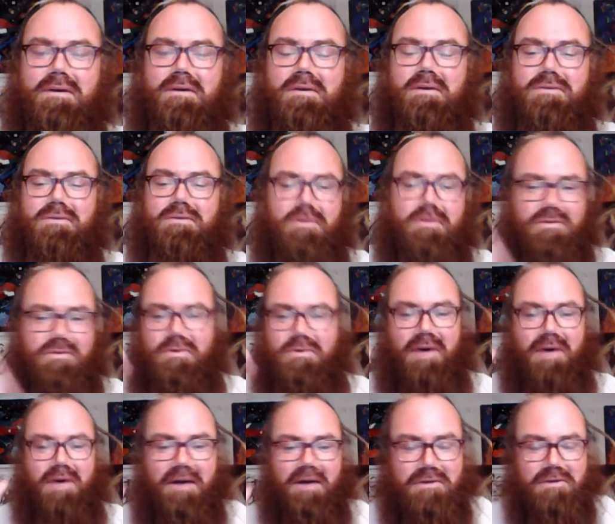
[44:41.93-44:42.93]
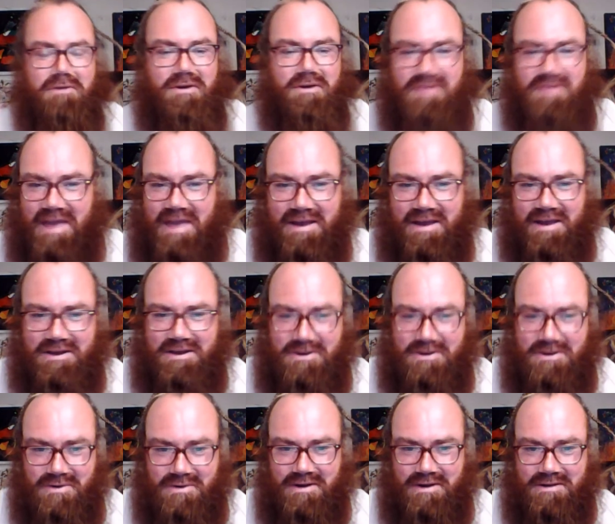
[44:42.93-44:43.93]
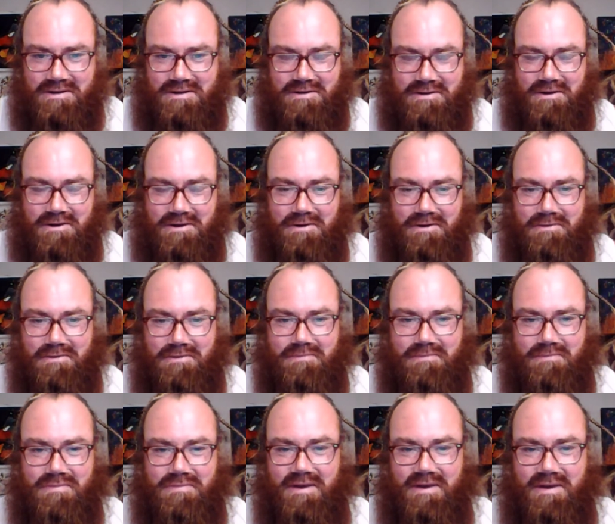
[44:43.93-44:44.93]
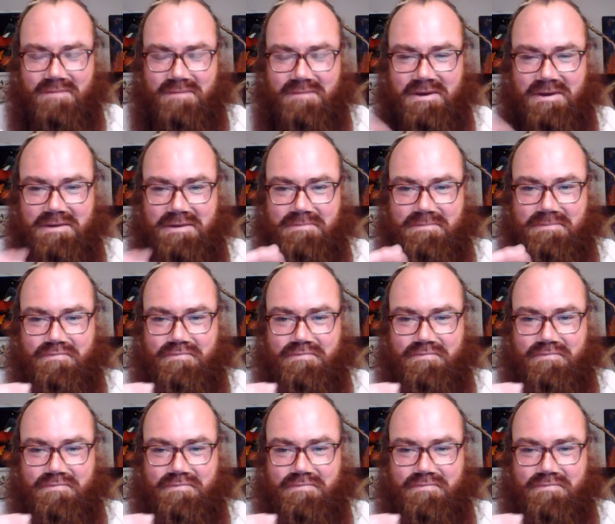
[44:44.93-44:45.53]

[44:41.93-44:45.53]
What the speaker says: So how does Natty do it? You know, I mean,